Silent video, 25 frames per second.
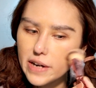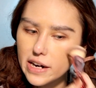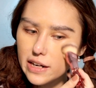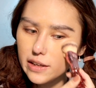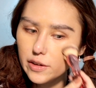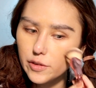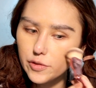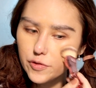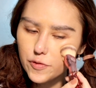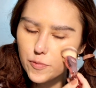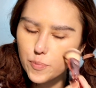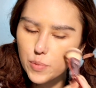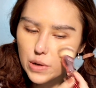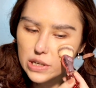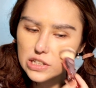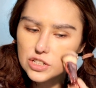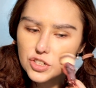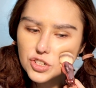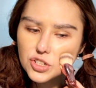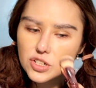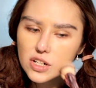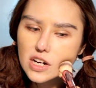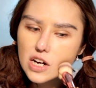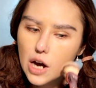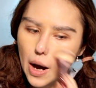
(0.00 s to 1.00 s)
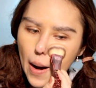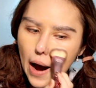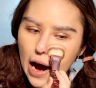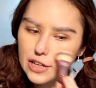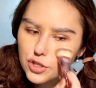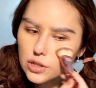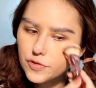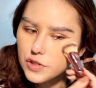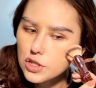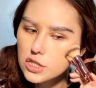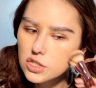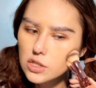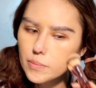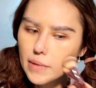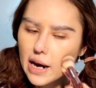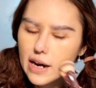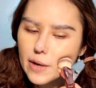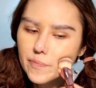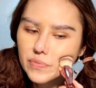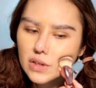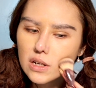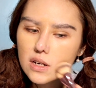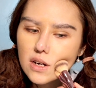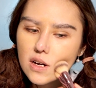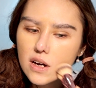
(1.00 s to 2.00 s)
e.l.f. brush.
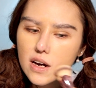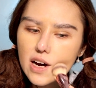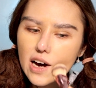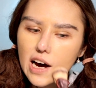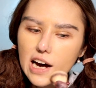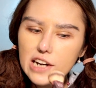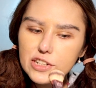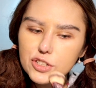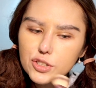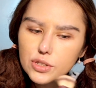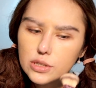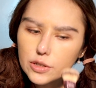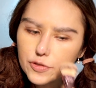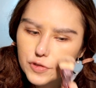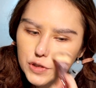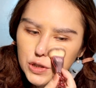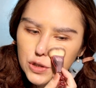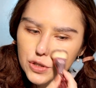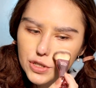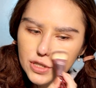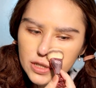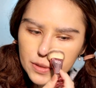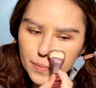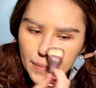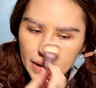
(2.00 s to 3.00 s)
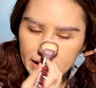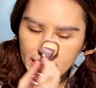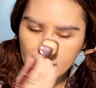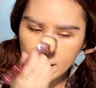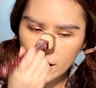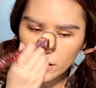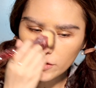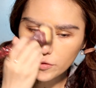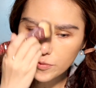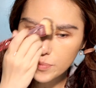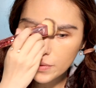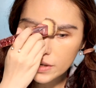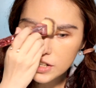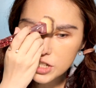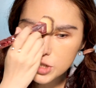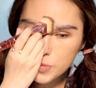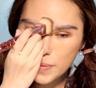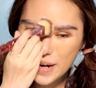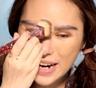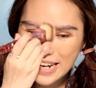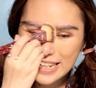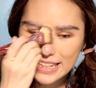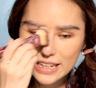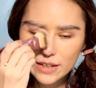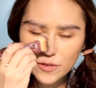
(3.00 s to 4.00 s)
I should have used my e.l.f. brush, but
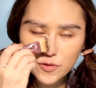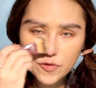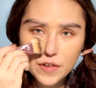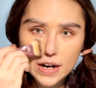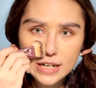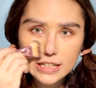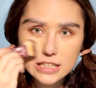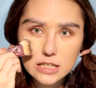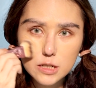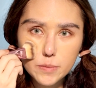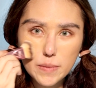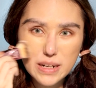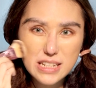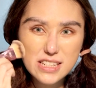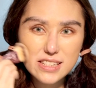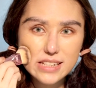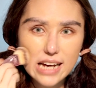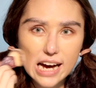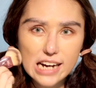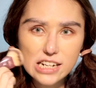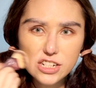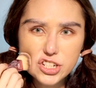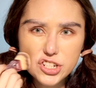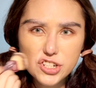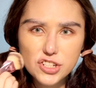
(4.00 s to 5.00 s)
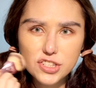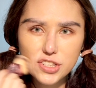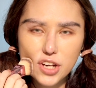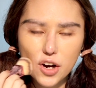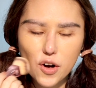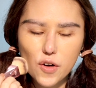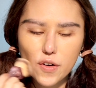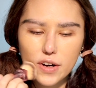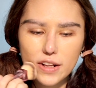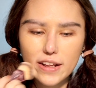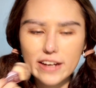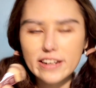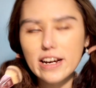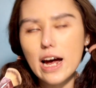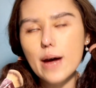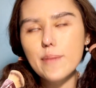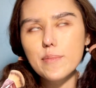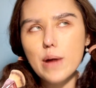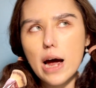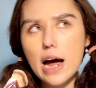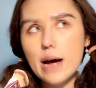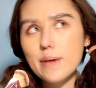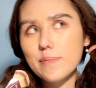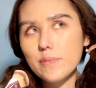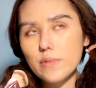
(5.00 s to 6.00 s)
I can't find it in my stash. So like
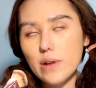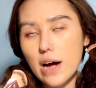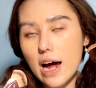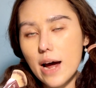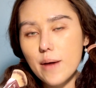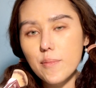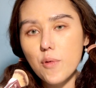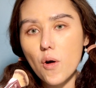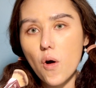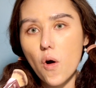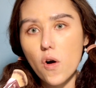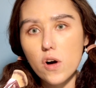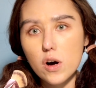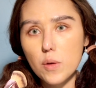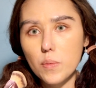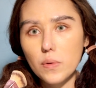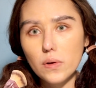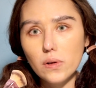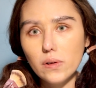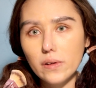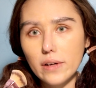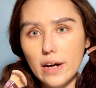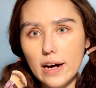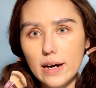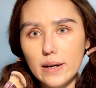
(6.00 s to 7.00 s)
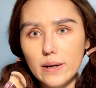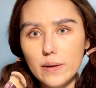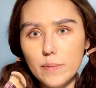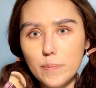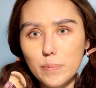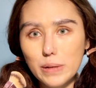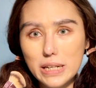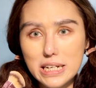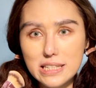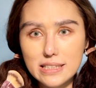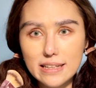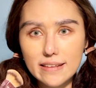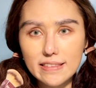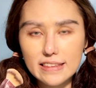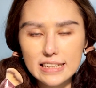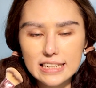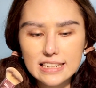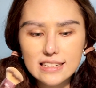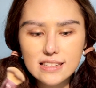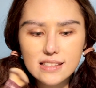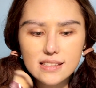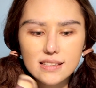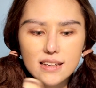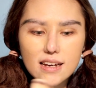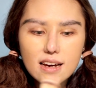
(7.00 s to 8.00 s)
I'm horrible at placing
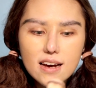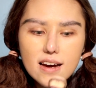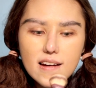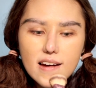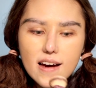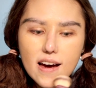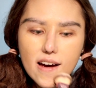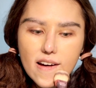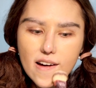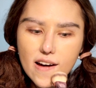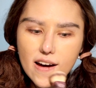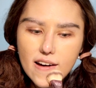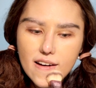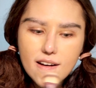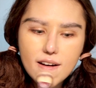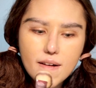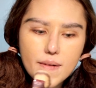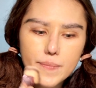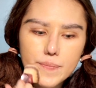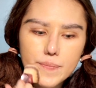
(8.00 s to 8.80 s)
things. I